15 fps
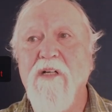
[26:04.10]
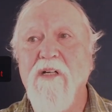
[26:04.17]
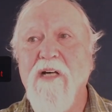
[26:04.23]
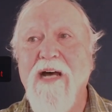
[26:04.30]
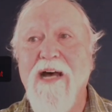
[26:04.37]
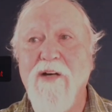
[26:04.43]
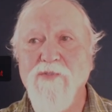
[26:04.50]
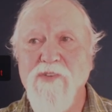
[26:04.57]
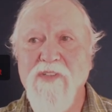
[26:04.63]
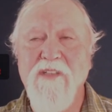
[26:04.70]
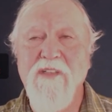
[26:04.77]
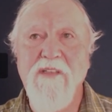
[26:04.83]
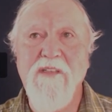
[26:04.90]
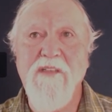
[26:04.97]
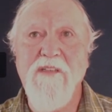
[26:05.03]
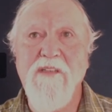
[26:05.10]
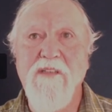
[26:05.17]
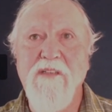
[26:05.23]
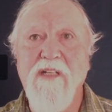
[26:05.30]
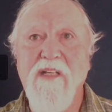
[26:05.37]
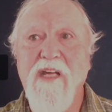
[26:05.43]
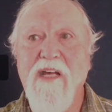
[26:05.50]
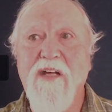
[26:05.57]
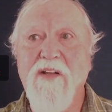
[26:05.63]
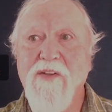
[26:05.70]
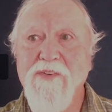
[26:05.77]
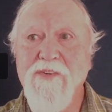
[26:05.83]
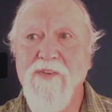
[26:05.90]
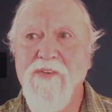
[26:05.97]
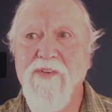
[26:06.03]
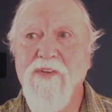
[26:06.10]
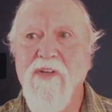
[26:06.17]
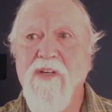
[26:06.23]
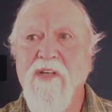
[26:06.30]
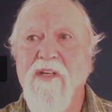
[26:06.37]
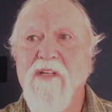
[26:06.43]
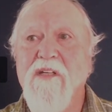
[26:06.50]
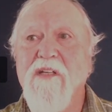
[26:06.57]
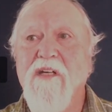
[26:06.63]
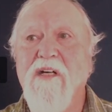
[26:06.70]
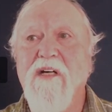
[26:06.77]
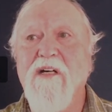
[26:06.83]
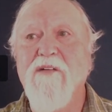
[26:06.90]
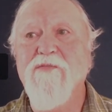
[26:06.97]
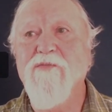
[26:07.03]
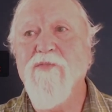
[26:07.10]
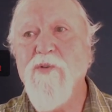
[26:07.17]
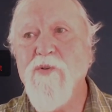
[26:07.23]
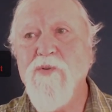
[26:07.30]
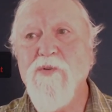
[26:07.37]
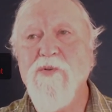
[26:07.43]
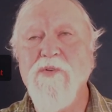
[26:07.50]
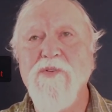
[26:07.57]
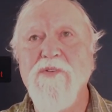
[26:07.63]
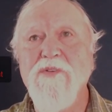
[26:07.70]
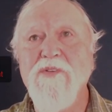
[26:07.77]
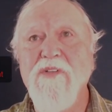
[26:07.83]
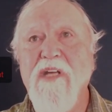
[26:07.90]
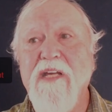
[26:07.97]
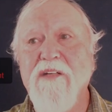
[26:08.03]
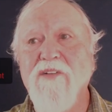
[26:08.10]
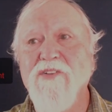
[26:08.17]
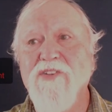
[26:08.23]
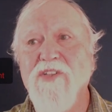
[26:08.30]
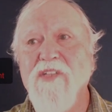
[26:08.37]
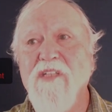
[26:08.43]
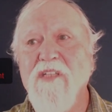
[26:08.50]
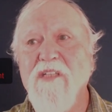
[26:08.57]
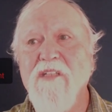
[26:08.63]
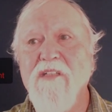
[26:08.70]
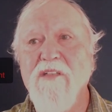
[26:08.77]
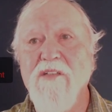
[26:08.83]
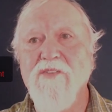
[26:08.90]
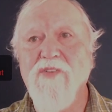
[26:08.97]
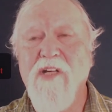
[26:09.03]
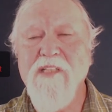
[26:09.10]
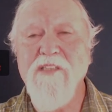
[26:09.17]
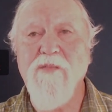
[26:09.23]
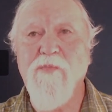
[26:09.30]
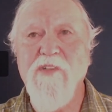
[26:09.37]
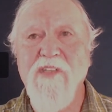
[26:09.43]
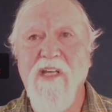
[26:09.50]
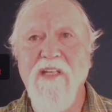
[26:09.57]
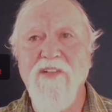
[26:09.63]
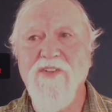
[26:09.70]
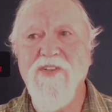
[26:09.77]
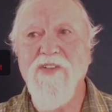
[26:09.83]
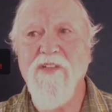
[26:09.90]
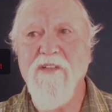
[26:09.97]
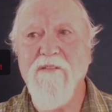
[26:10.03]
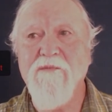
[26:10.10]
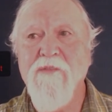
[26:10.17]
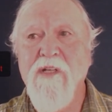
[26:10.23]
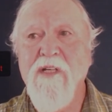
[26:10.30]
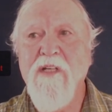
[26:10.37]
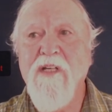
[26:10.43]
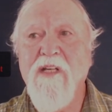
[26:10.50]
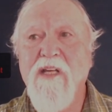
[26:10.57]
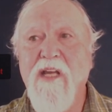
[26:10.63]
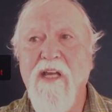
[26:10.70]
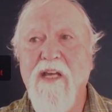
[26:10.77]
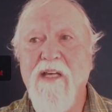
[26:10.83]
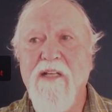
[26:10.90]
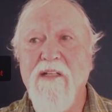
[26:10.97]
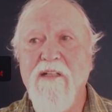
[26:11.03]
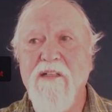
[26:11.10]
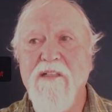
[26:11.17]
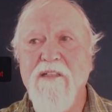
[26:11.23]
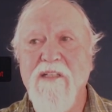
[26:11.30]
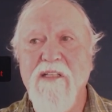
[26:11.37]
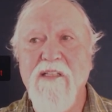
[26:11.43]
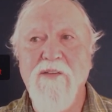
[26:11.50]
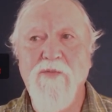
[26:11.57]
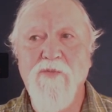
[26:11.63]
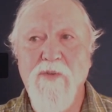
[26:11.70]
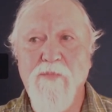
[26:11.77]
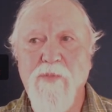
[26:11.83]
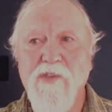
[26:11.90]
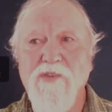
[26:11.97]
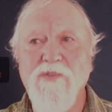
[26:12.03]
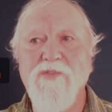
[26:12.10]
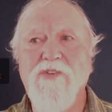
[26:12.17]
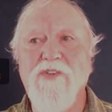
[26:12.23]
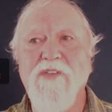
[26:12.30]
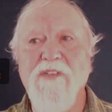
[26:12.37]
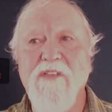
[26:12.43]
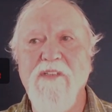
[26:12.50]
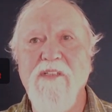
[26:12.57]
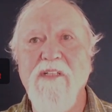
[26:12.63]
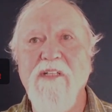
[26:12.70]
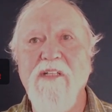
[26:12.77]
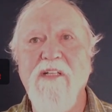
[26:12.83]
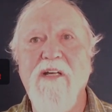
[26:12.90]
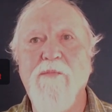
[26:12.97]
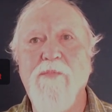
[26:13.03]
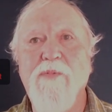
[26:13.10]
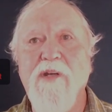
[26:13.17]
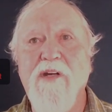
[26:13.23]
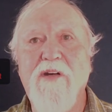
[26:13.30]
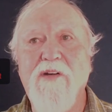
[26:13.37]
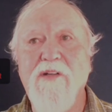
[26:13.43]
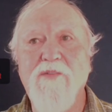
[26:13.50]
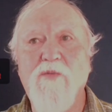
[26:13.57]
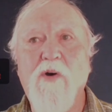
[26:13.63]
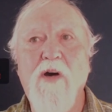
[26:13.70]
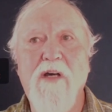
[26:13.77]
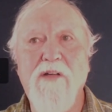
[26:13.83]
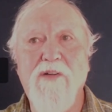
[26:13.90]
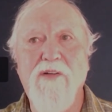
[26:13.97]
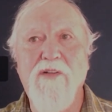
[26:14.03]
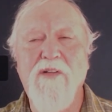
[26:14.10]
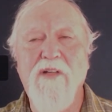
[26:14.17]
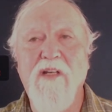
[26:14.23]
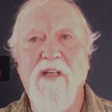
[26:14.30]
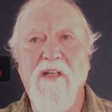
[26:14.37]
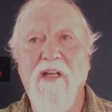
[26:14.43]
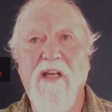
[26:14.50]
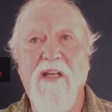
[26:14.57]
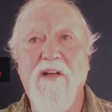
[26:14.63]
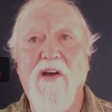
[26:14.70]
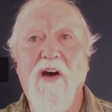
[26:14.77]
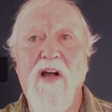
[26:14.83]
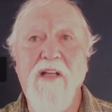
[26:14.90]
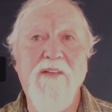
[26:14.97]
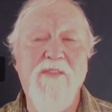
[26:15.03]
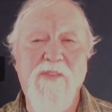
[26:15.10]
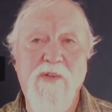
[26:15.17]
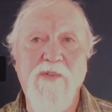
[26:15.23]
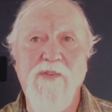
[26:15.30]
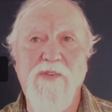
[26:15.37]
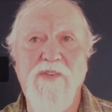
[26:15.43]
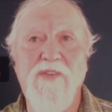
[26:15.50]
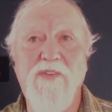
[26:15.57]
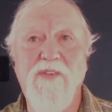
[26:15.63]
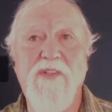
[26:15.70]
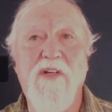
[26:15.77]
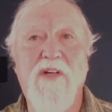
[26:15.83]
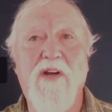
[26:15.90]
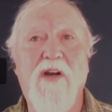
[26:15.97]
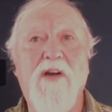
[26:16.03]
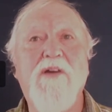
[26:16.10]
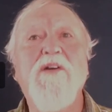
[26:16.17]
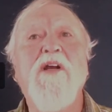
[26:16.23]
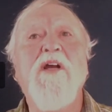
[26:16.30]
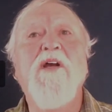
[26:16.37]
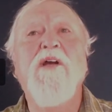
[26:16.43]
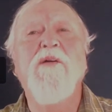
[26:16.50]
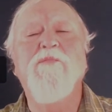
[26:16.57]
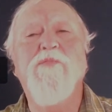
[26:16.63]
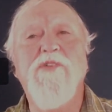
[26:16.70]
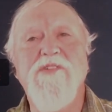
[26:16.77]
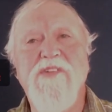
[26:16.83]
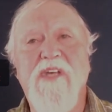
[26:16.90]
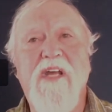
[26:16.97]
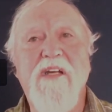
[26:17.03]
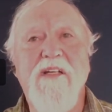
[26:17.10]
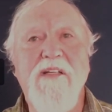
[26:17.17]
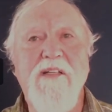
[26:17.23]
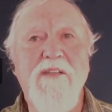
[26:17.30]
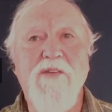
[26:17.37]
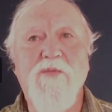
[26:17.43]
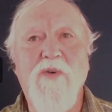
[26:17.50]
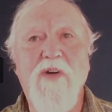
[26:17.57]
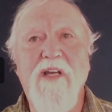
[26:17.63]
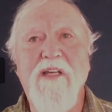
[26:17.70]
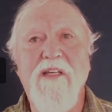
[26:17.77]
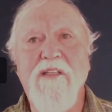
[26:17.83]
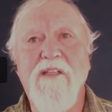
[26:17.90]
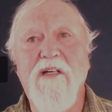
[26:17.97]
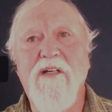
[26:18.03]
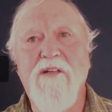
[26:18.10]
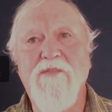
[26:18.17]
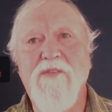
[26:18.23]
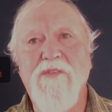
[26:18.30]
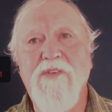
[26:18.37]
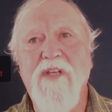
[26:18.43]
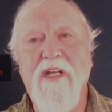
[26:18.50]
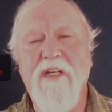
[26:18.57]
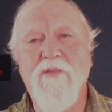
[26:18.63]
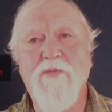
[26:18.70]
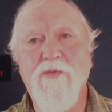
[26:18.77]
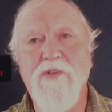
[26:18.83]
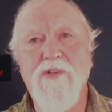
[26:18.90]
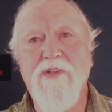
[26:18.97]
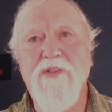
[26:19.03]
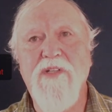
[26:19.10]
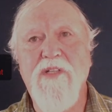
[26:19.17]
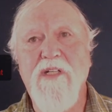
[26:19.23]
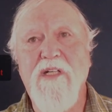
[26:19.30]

housing, health, food, energy, transportation, and dealing with pollution, cleaning up air and water. And all of those are presented in the way that it would